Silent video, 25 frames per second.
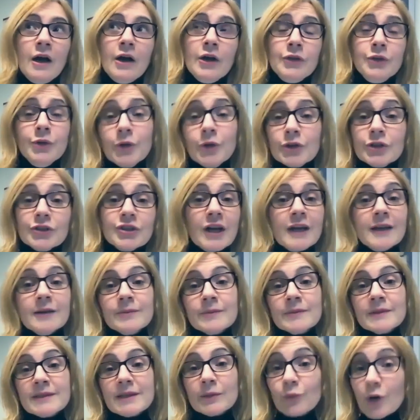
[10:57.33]
New York
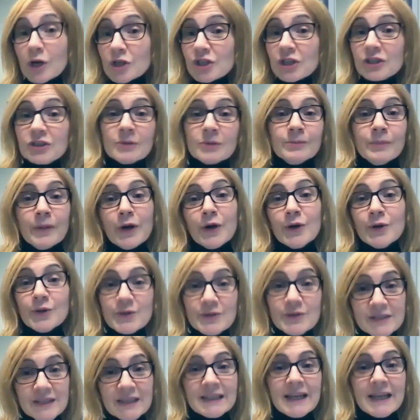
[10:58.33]
Times and Washington
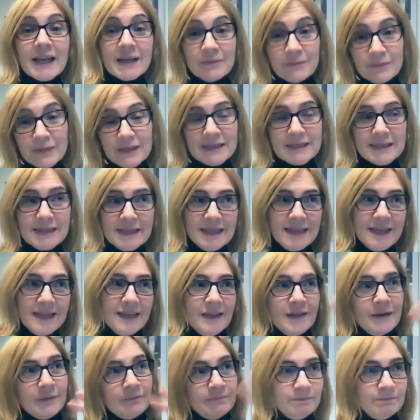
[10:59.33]
Post and NBC